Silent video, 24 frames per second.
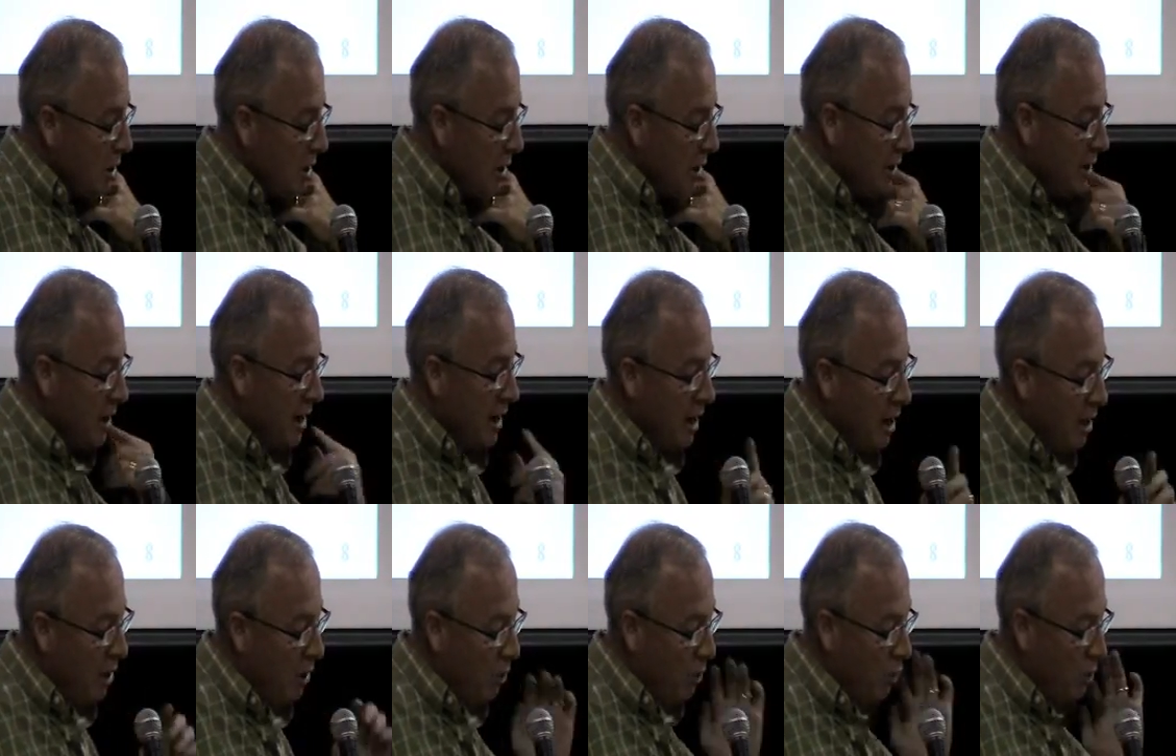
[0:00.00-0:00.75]
And
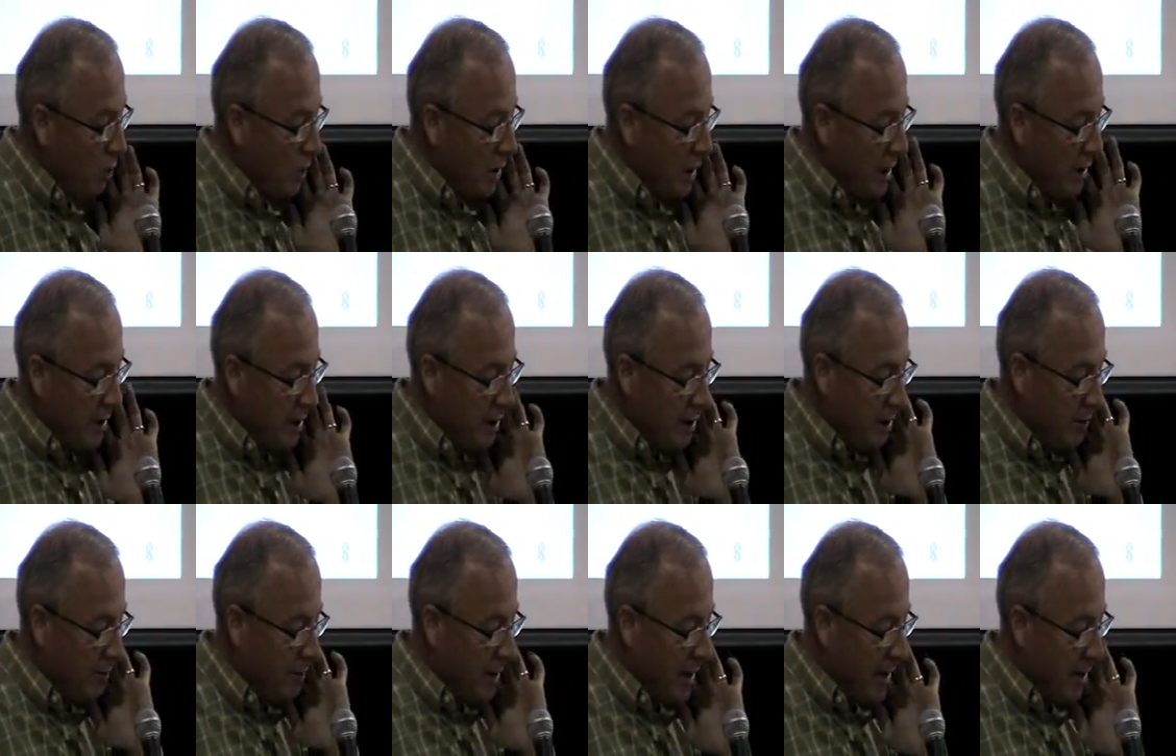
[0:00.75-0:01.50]
now, when I get
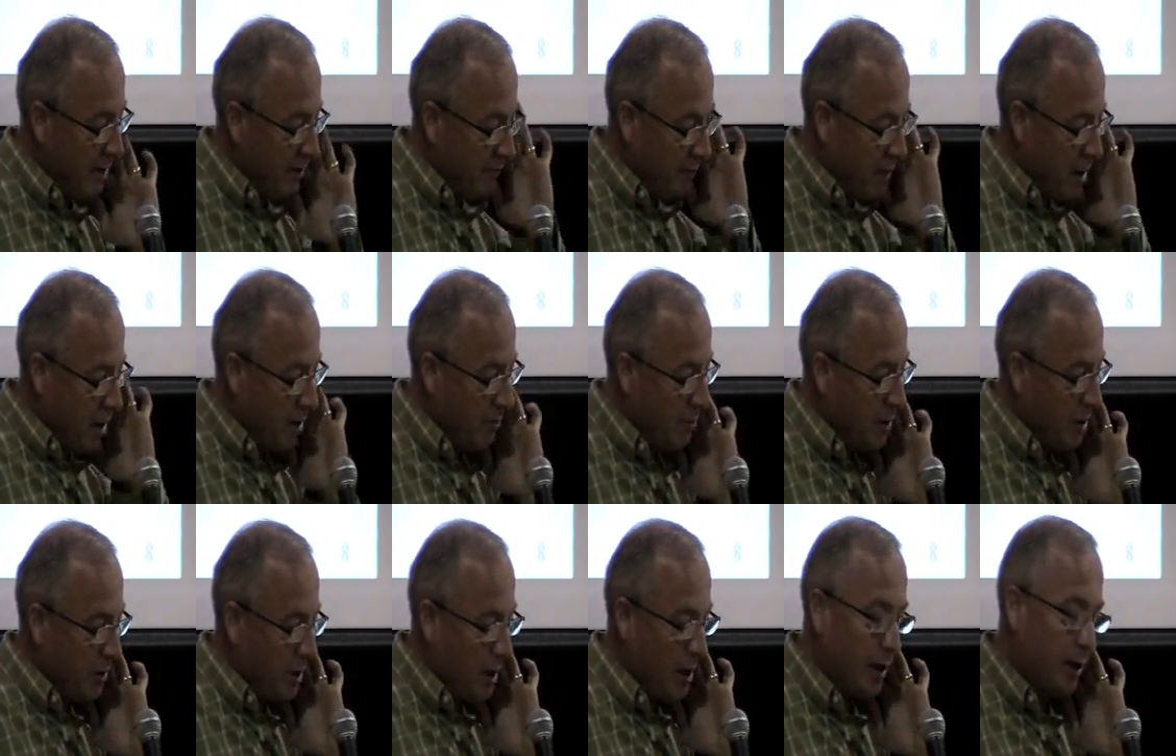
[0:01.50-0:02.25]
in a bad
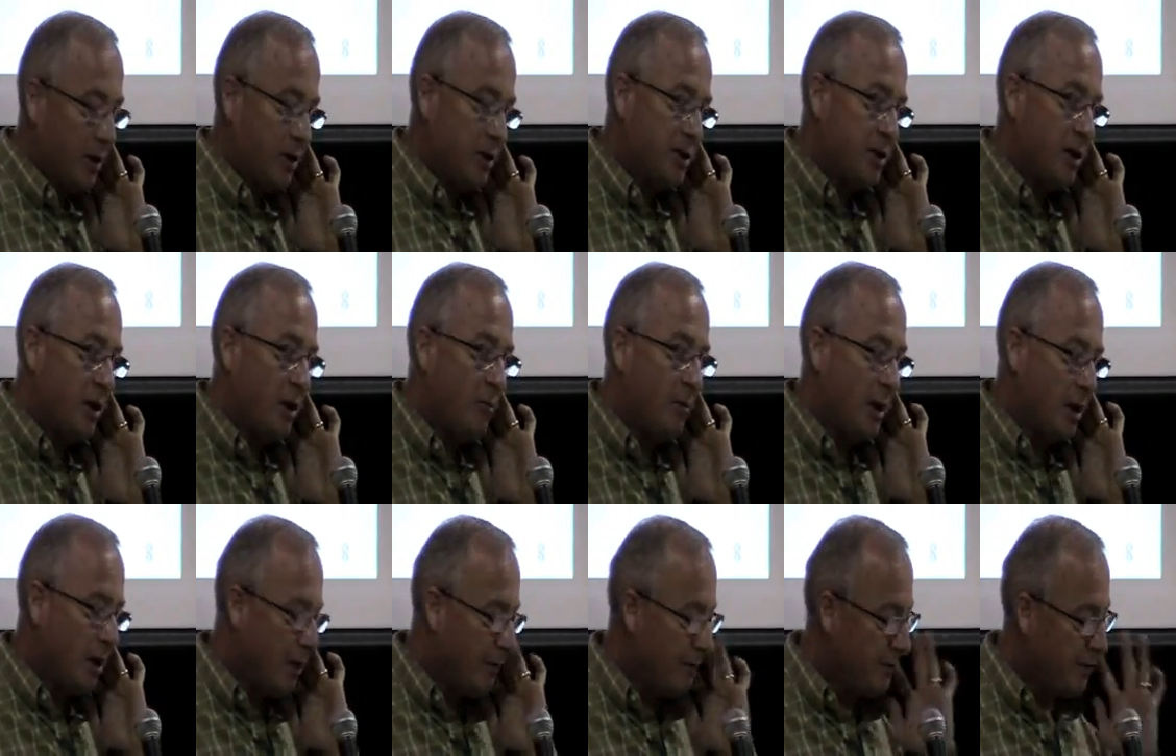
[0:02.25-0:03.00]
environment, I can tell
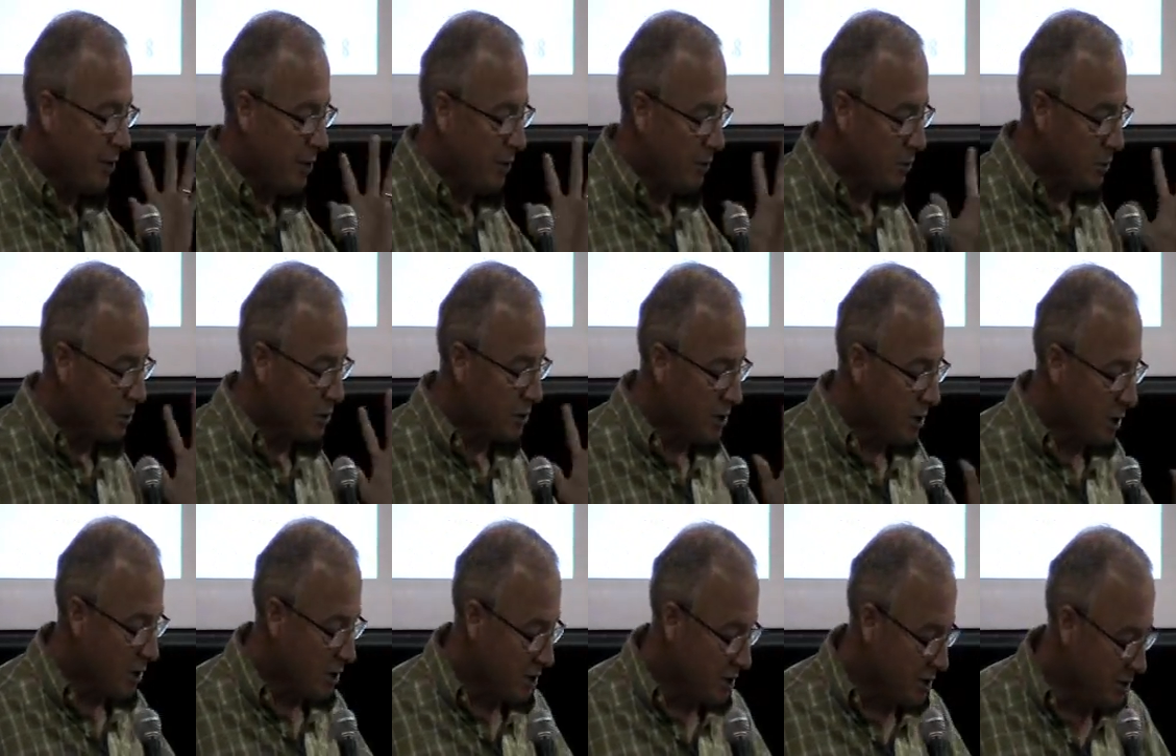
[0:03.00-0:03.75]
my left ear will
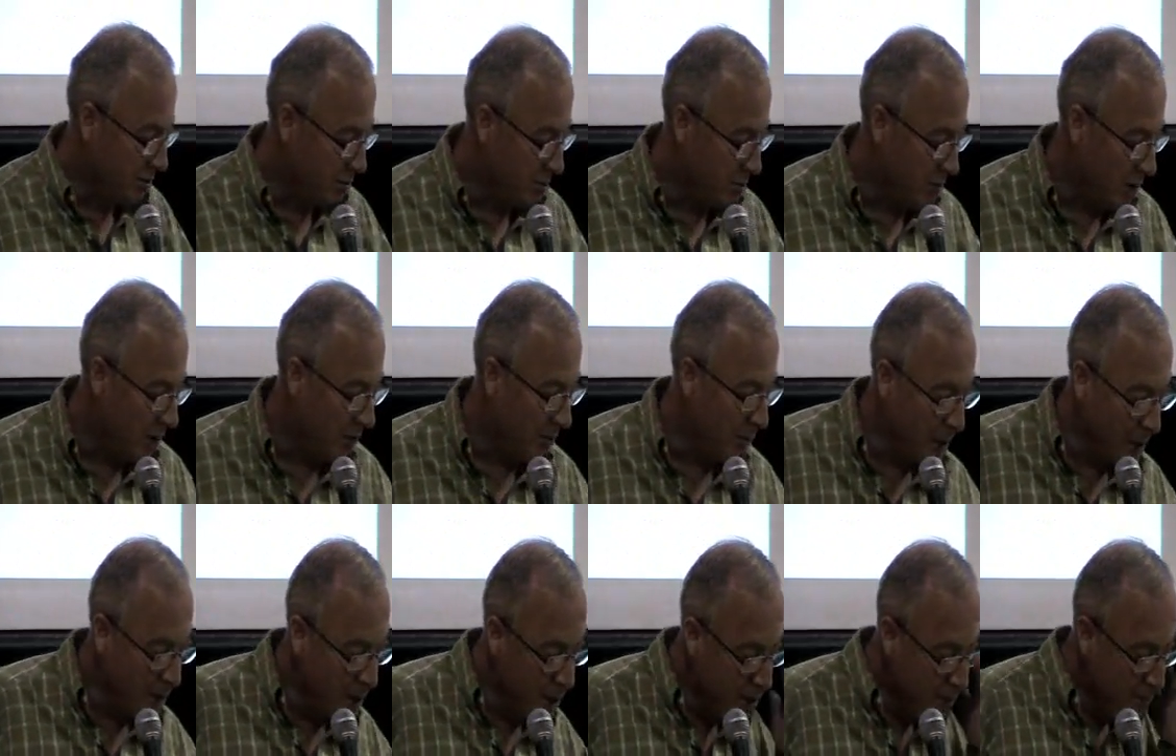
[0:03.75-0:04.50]
start to
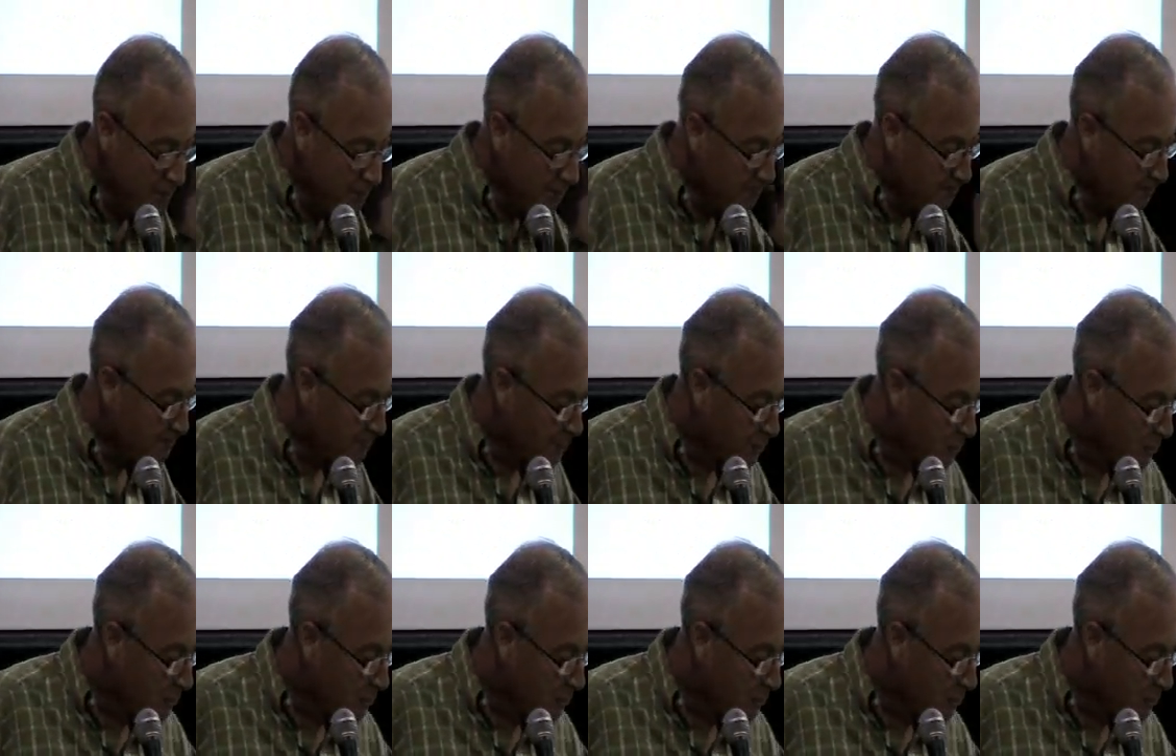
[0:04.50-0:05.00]
pain.